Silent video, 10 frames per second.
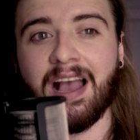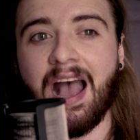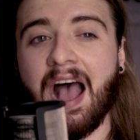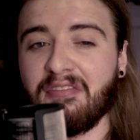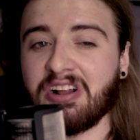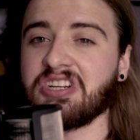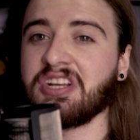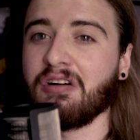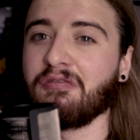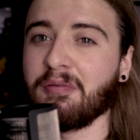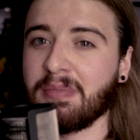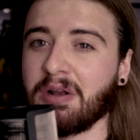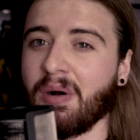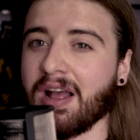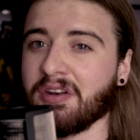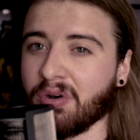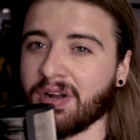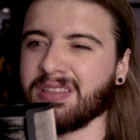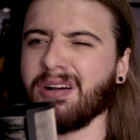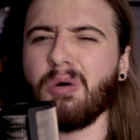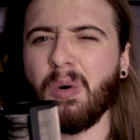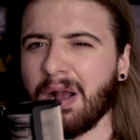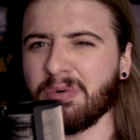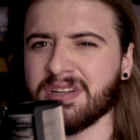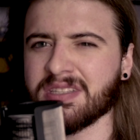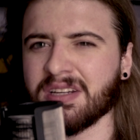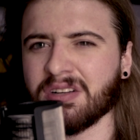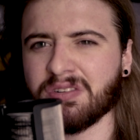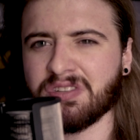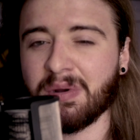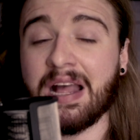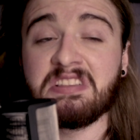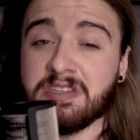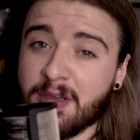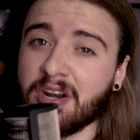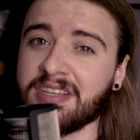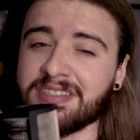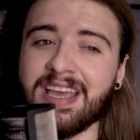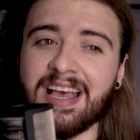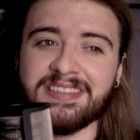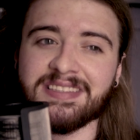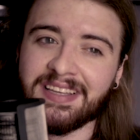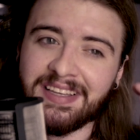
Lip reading: I've actually gone from being quite annoyed that, oh, why wouldn't he sign a contract? And to be honest, yes,